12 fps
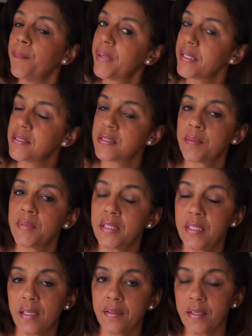But in some of
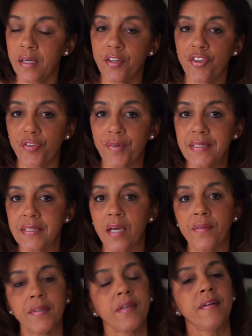the other countries
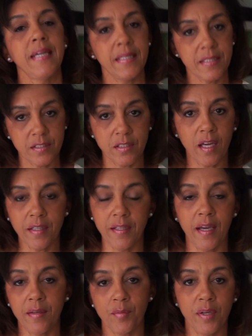out there, it is not
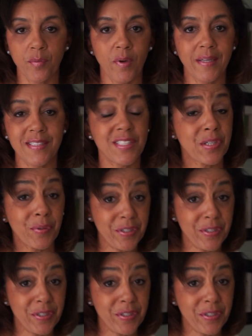911. So